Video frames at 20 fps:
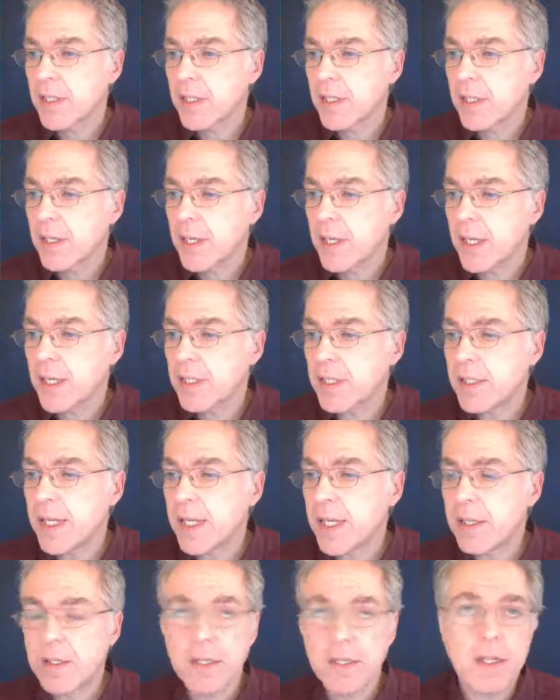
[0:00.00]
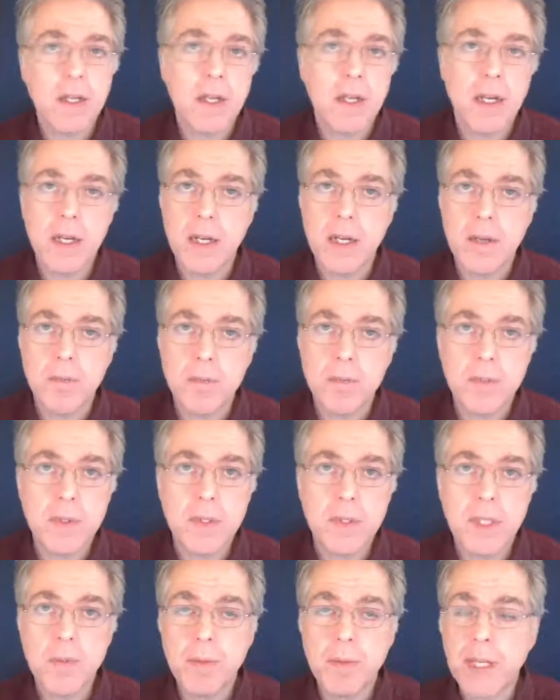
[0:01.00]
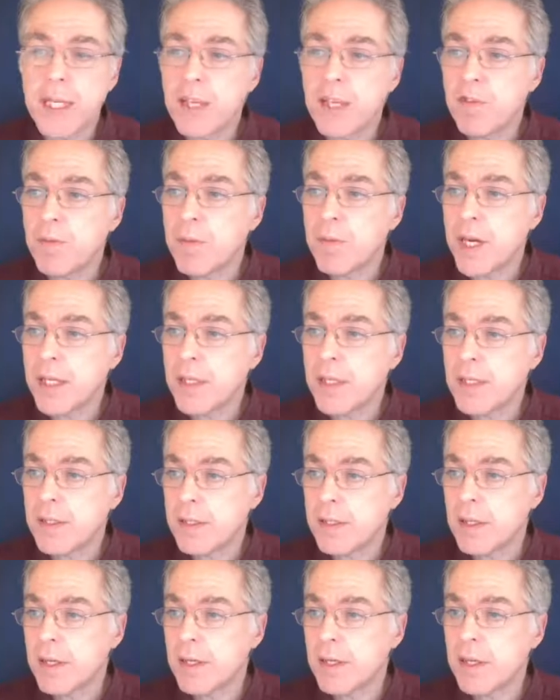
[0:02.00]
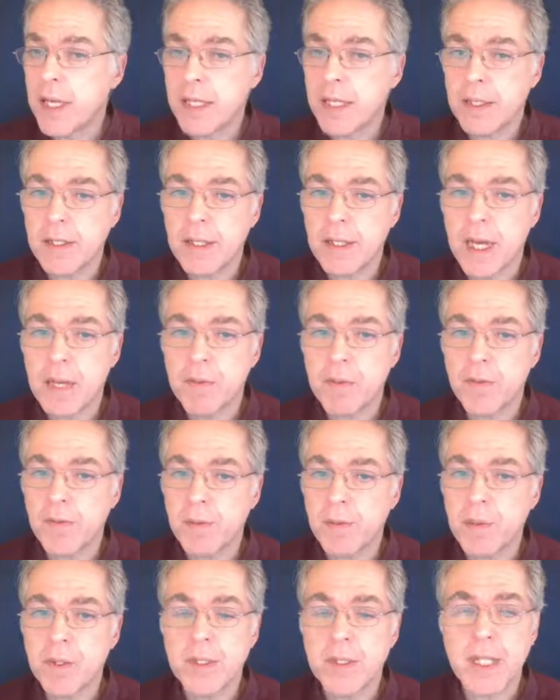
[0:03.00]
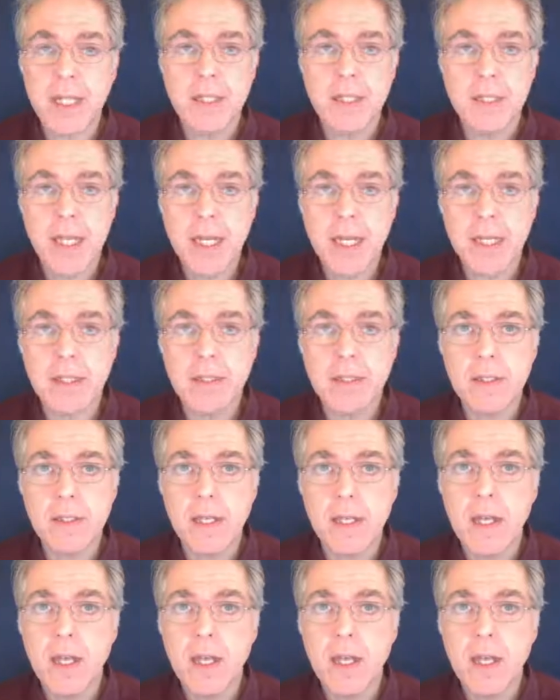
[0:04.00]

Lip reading: is then simply given by this at the time of about 10 seconds